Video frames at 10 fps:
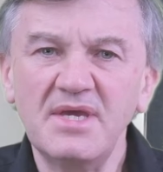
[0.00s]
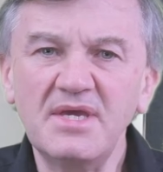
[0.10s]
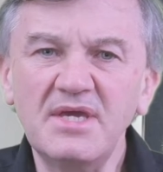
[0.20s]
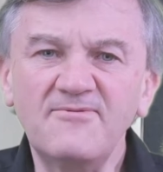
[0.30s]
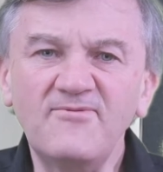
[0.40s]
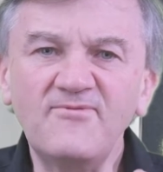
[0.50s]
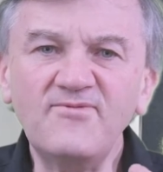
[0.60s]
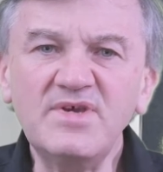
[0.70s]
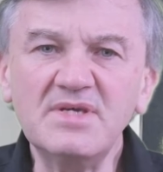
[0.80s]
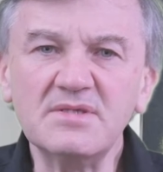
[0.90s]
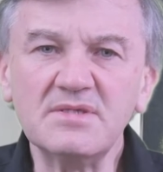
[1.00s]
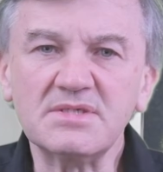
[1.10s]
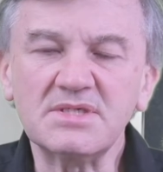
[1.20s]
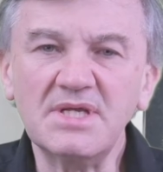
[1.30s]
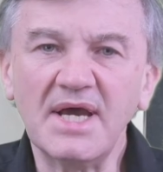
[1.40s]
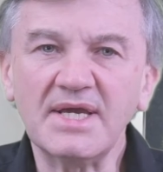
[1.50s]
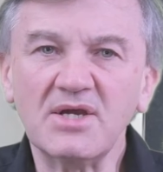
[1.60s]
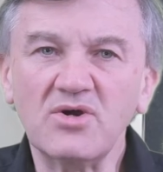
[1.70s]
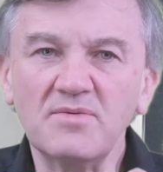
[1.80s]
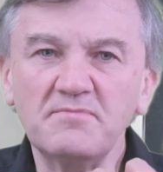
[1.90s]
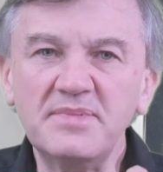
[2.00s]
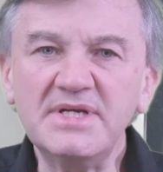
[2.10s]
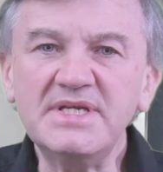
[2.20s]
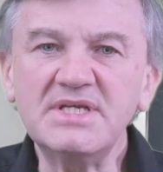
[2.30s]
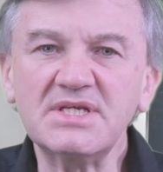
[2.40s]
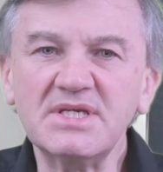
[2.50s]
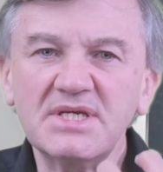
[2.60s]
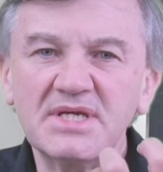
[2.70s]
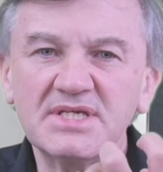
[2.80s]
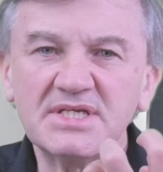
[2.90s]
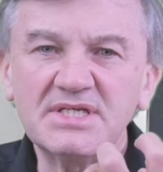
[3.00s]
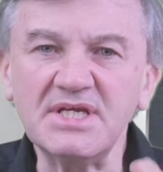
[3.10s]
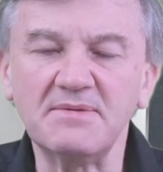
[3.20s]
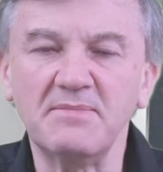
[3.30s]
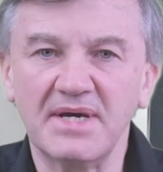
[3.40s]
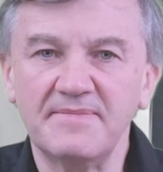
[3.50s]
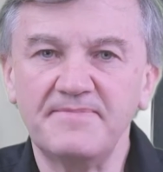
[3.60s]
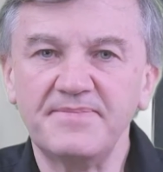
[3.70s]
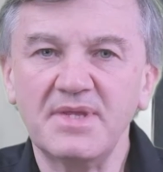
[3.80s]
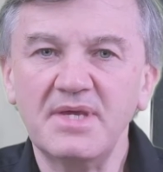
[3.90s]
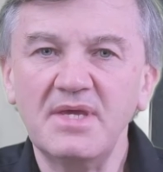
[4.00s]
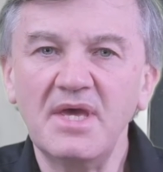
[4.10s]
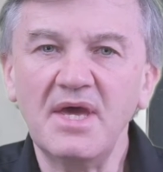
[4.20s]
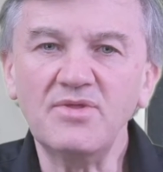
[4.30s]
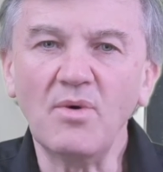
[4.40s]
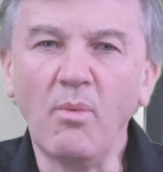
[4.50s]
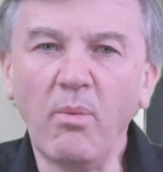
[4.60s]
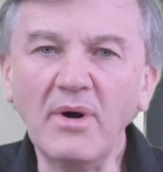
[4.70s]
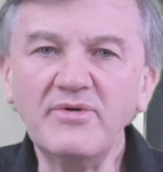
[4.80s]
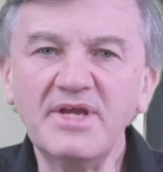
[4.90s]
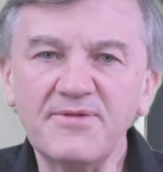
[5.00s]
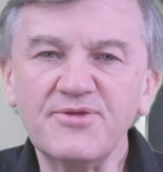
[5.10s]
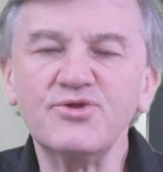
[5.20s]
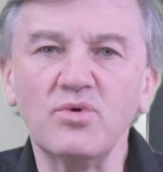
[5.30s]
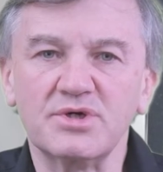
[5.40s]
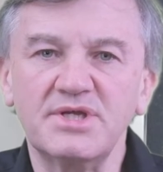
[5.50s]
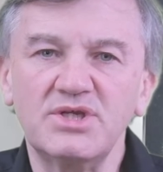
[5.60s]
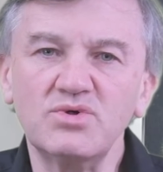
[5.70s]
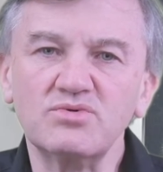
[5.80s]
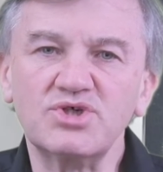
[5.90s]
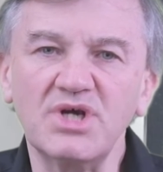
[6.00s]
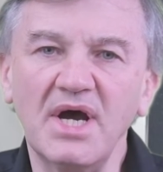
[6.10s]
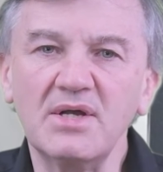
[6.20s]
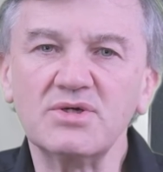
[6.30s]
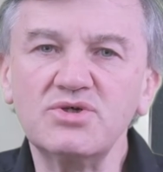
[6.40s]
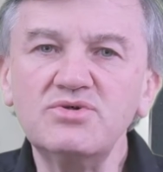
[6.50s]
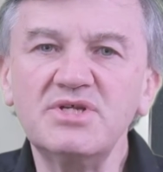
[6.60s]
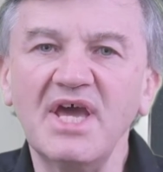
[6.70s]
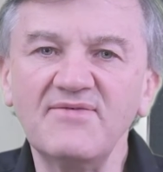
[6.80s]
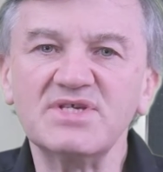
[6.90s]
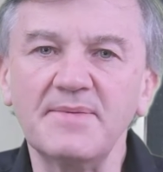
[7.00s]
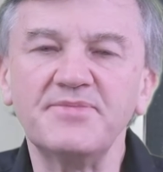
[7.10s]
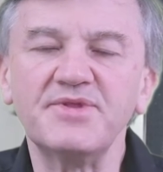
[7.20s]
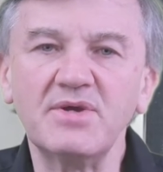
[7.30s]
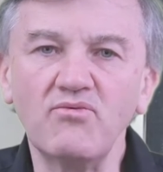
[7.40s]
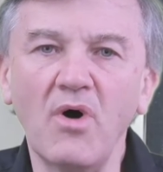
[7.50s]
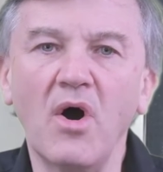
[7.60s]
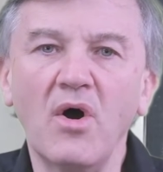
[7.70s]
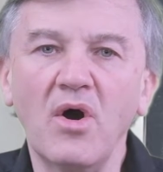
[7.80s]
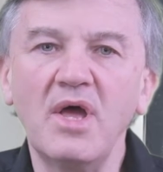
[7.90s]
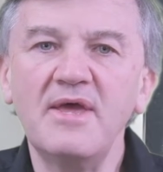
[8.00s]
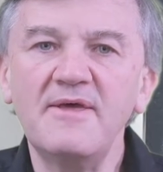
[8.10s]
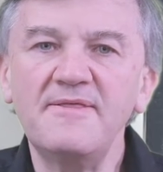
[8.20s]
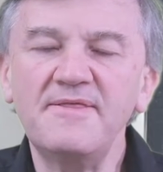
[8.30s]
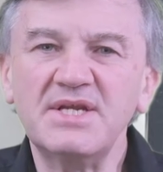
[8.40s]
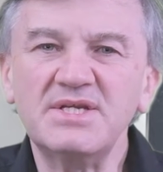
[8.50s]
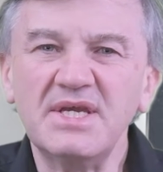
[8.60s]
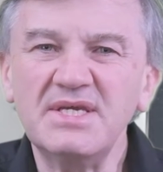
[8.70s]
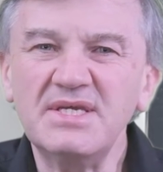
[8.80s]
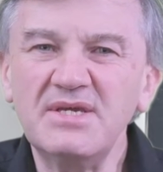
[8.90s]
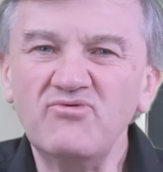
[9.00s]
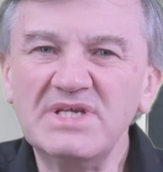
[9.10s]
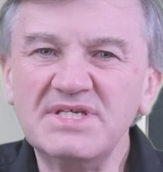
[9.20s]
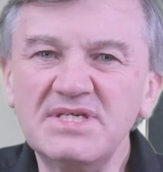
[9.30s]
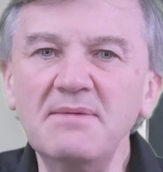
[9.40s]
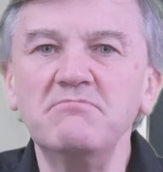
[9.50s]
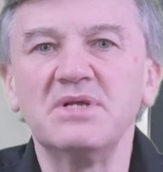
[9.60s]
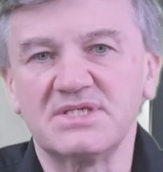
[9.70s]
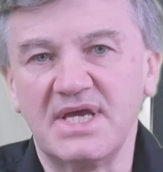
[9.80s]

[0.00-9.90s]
It feels like a complete stigma. And the worry and thought that your child could have something wrong that resembles